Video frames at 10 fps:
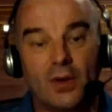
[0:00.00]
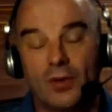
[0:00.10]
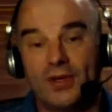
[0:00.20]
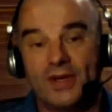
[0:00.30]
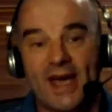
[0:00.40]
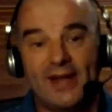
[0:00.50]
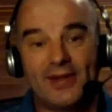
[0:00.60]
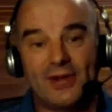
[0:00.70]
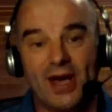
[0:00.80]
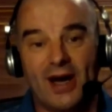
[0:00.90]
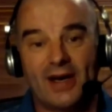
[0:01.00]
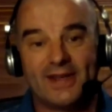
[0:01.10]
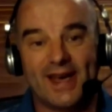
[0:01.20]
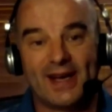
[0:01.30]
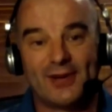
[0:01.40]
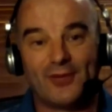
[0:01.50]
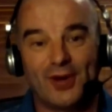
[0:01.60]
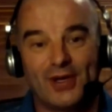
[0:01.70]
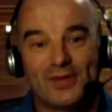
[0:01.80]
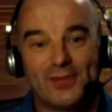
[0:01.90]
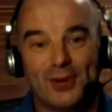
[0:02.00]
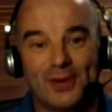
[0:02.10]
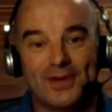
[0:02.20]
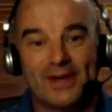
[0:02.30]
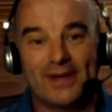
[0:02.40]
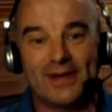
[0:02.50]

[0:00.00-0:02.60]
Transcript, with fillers: or the day that the architect first put